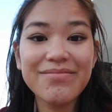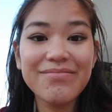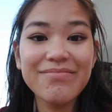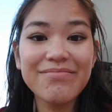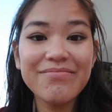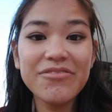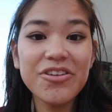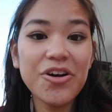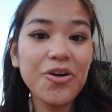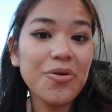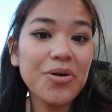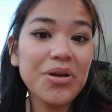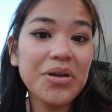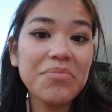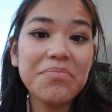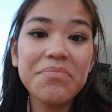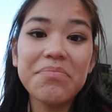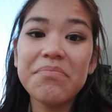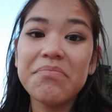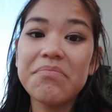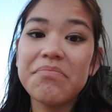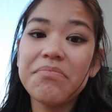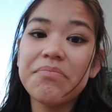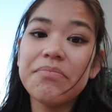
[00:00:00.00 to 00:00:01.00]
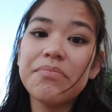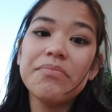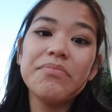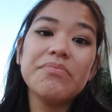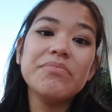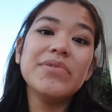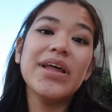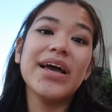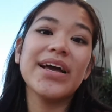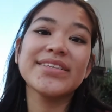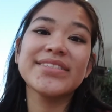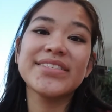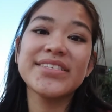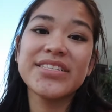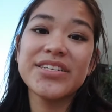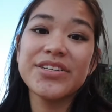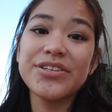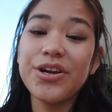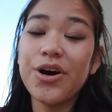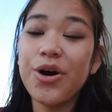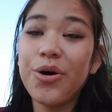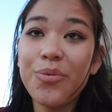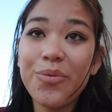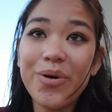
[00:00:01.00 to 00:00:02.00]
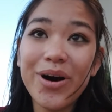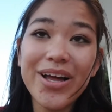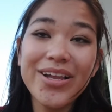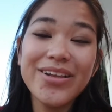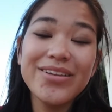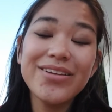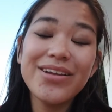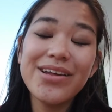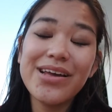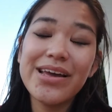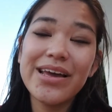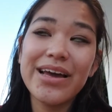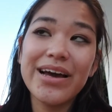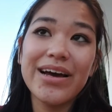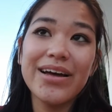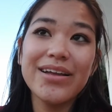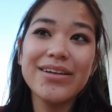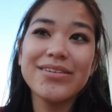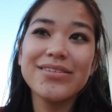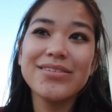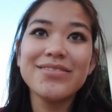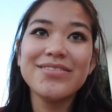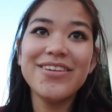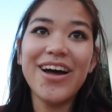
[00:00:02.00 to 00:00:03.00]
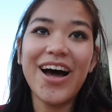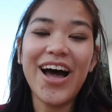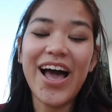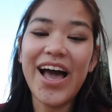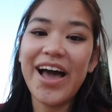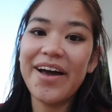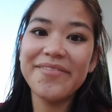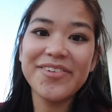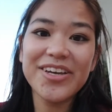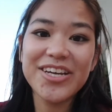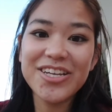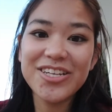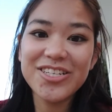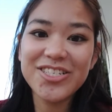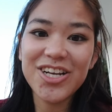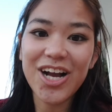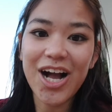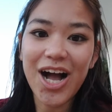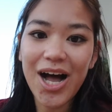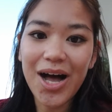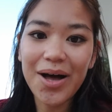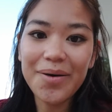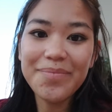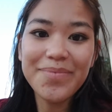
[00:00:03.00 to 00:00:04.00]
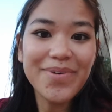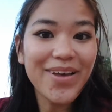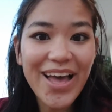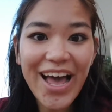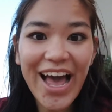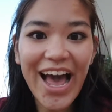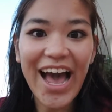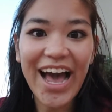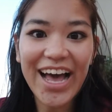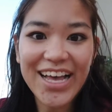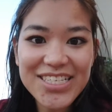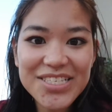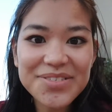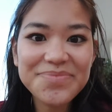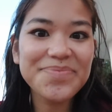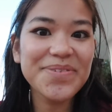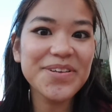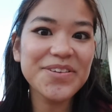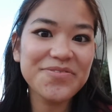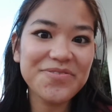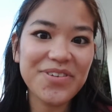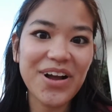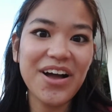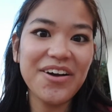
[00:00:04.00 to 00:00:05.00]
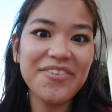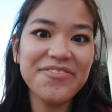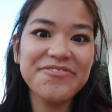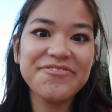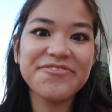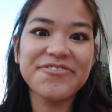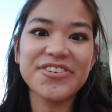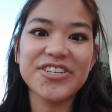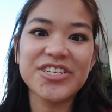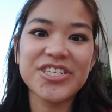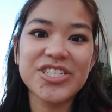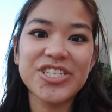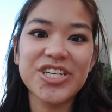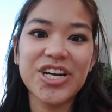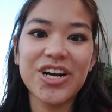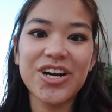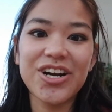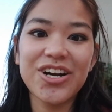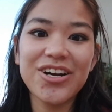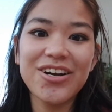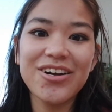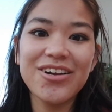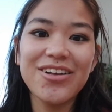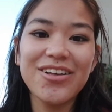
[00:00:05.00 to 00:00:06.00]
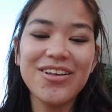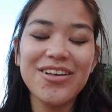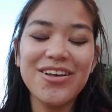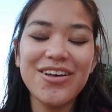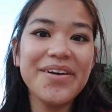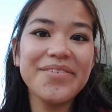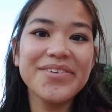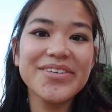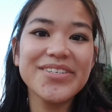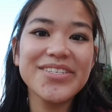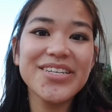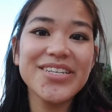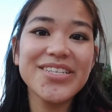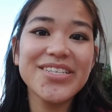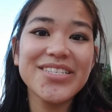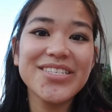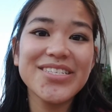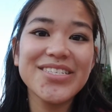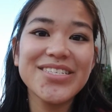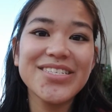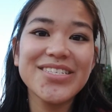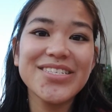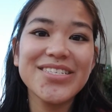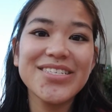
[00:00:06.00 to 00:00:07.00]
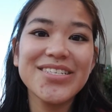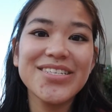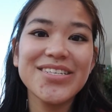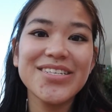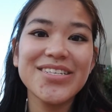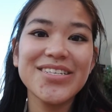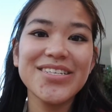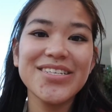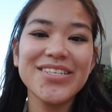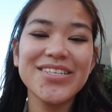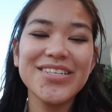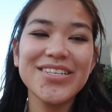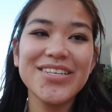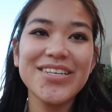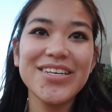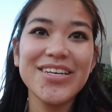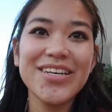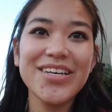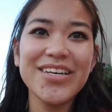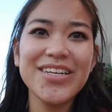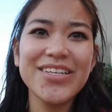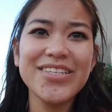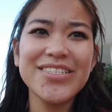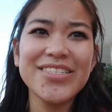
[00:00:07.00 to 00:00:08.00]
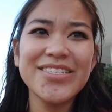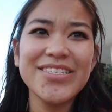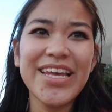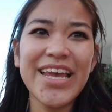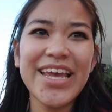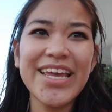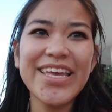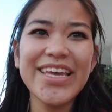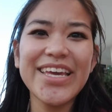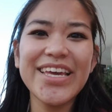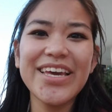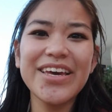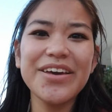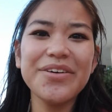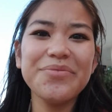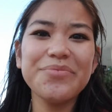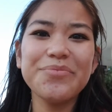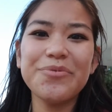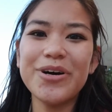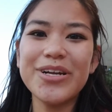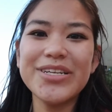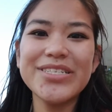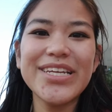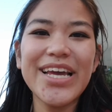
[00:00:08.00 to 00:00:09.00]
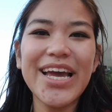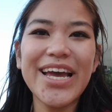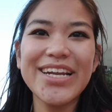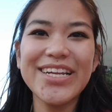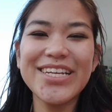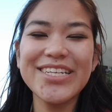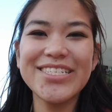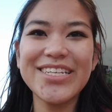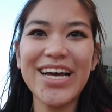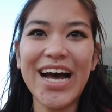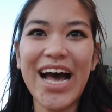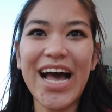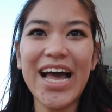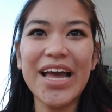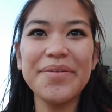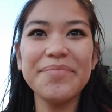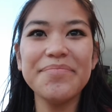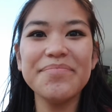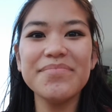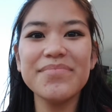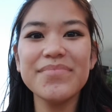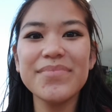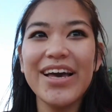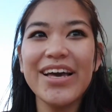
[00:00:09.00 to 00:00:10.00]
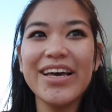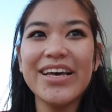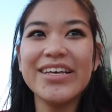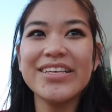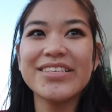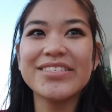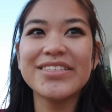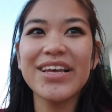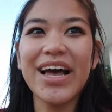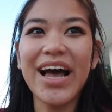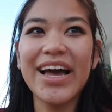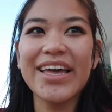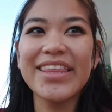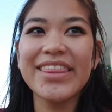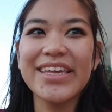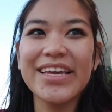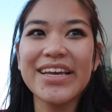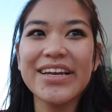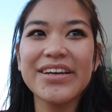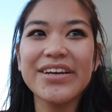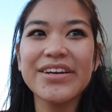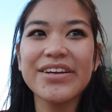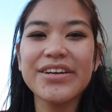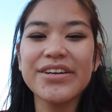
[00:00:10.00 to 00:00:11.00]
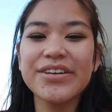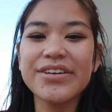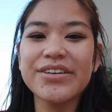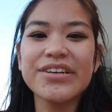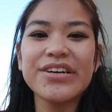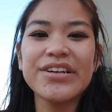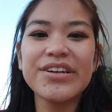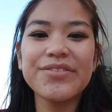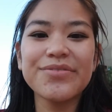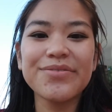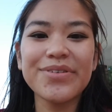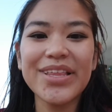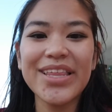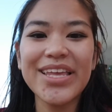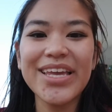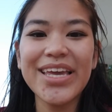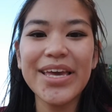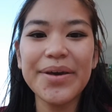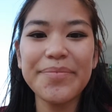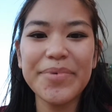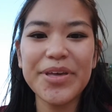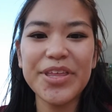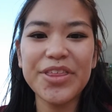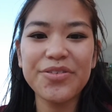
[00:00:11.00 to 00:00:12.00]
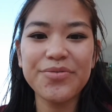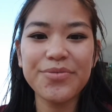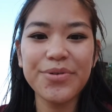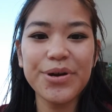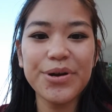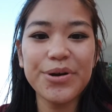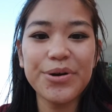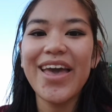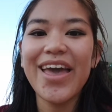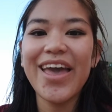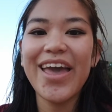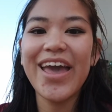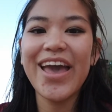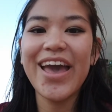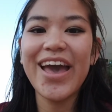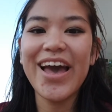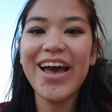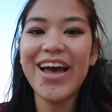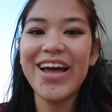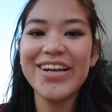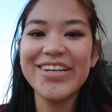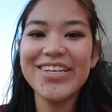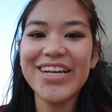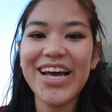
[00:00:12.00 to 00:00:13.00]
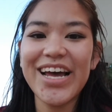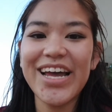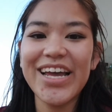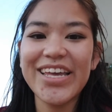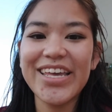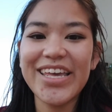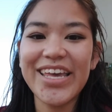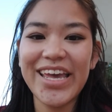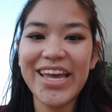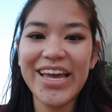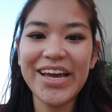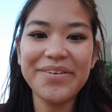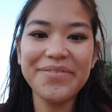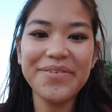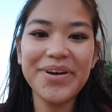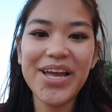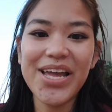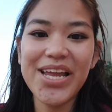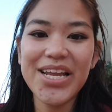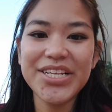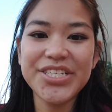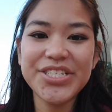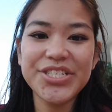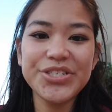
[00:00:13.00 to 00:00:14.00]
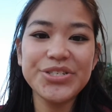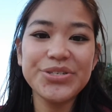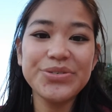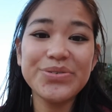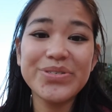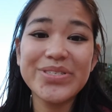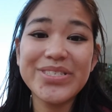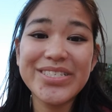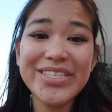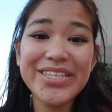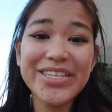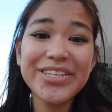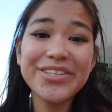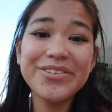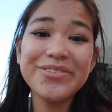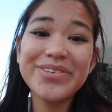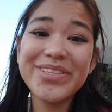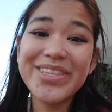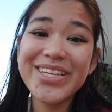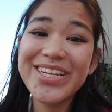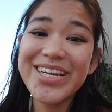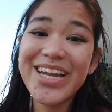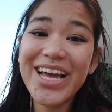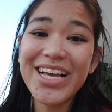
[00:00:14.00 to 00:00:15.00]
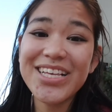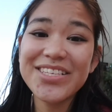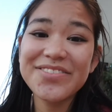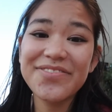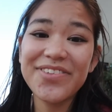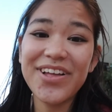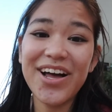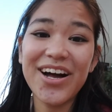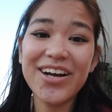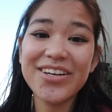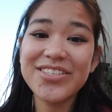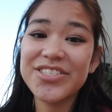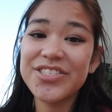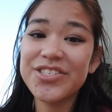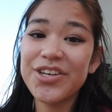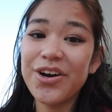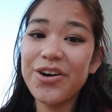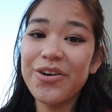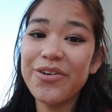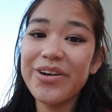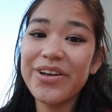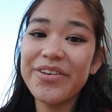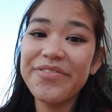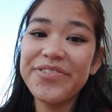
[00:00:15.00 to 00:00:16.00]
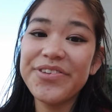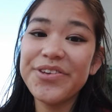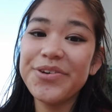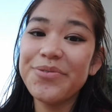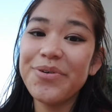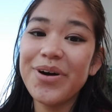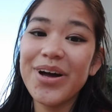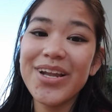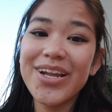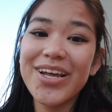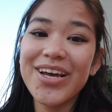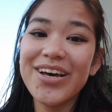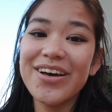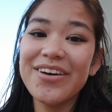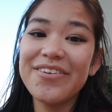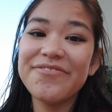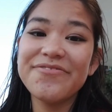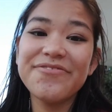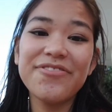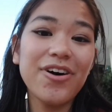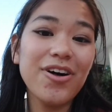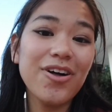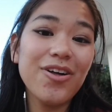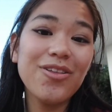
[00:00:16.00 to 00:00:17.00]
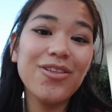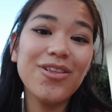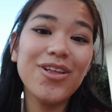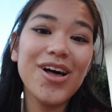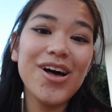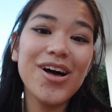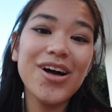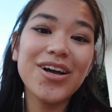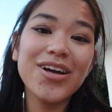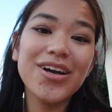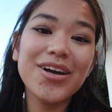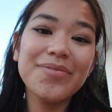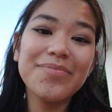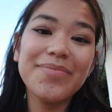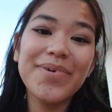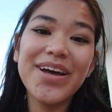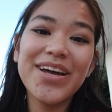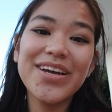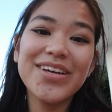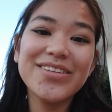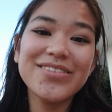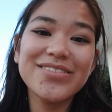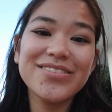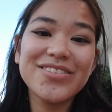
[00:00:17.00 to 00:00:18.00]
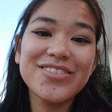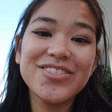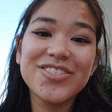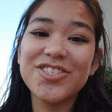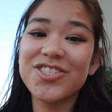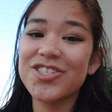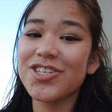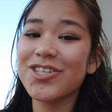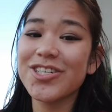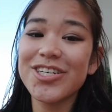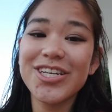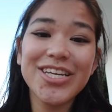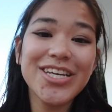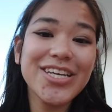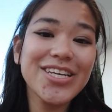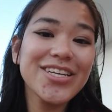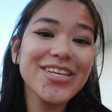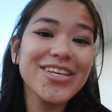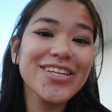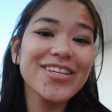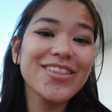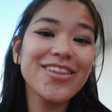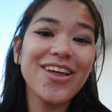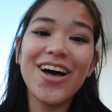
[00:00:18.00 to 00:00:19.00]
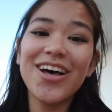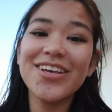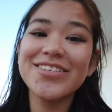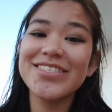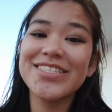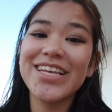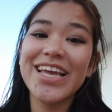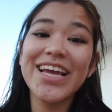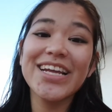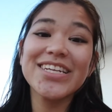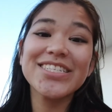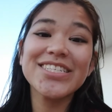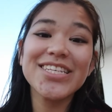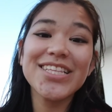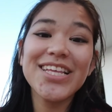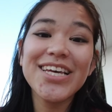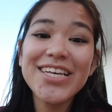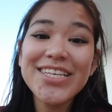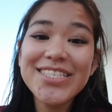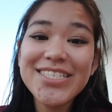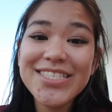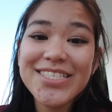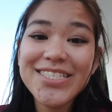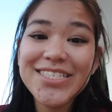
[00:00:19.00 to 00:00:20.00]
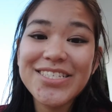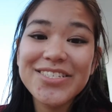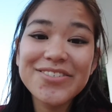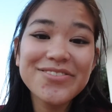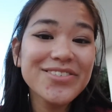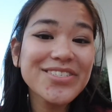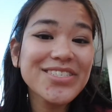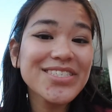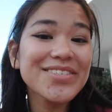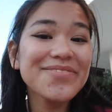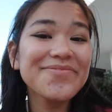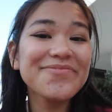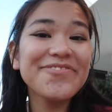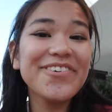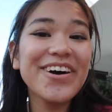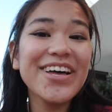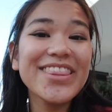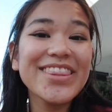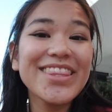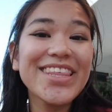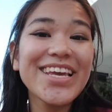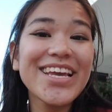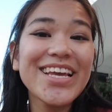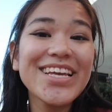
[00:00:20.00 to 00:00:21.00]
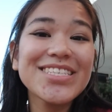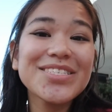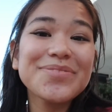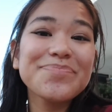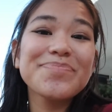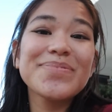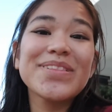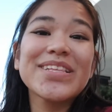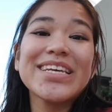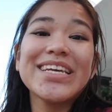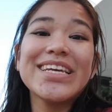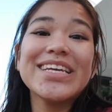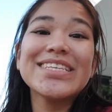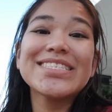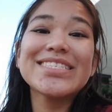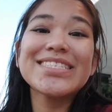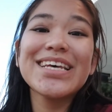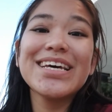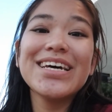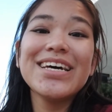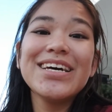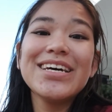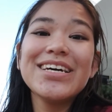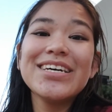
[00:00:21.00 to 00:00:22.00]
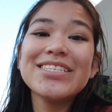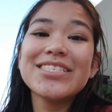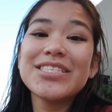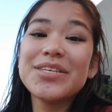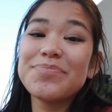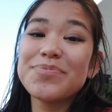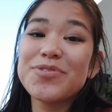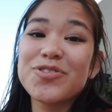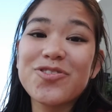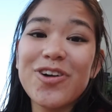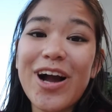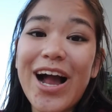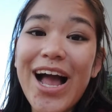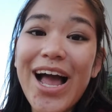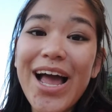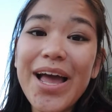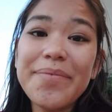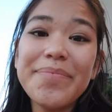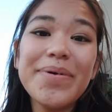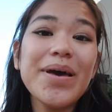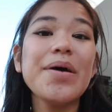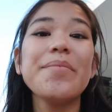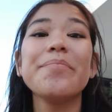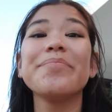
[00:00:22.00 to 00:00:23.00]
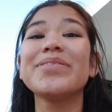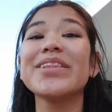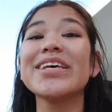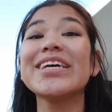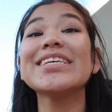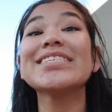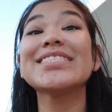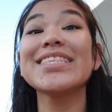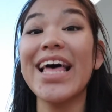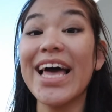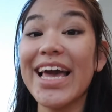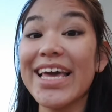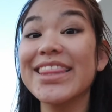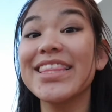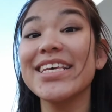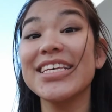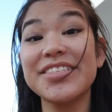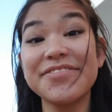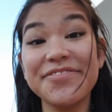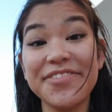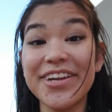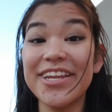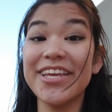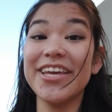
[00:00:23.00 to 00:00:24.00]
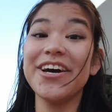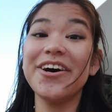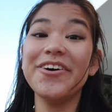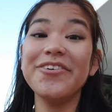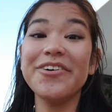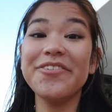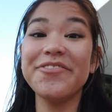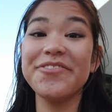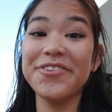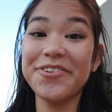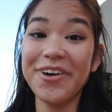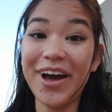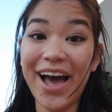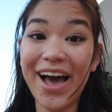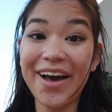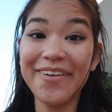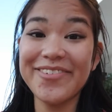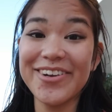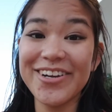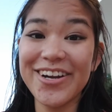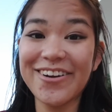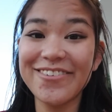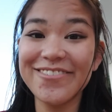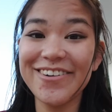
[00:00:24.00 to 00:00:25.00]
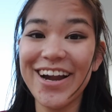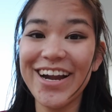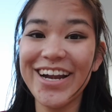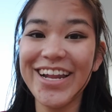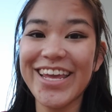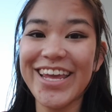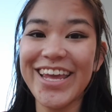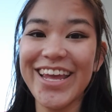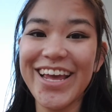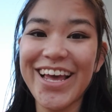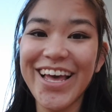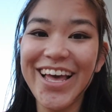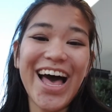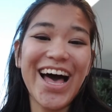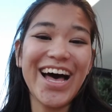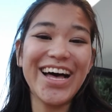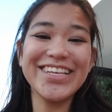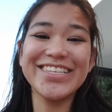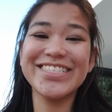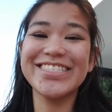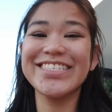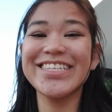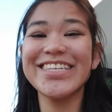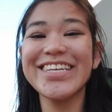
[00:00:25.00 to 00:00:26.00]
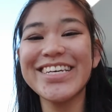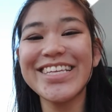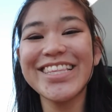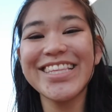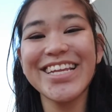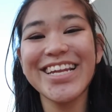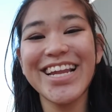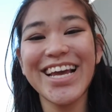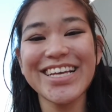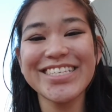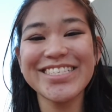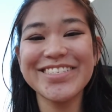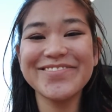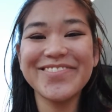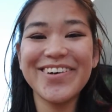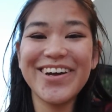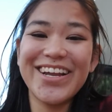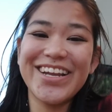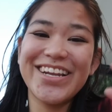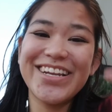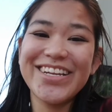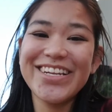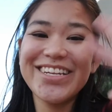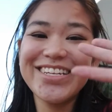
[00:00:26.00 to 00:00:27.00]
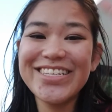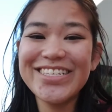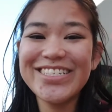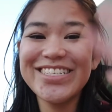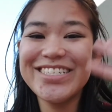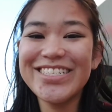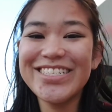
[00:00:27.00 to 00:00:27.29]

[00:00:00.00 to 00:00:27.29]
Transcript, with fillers: knowing next to no one and not having a job has been rough for sure. We're just taking it one day at a time is, I think, gonna really get me through. And I can't wait to see you in the next vlog. So if you wanna follow along on my journey in Los Angeles, doing some fun things, please subscribe. Please like this video if you haven't already. I'll see you in the next one.